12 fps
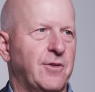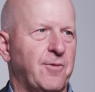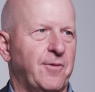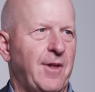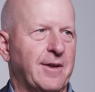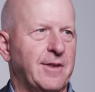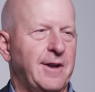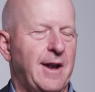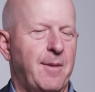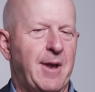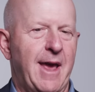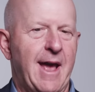It's reflected in
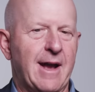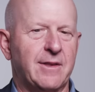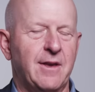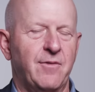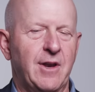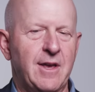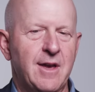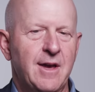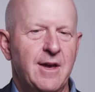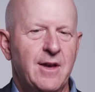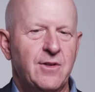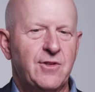M&A activity.
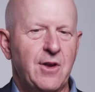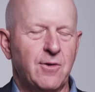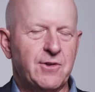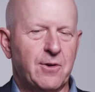CEOs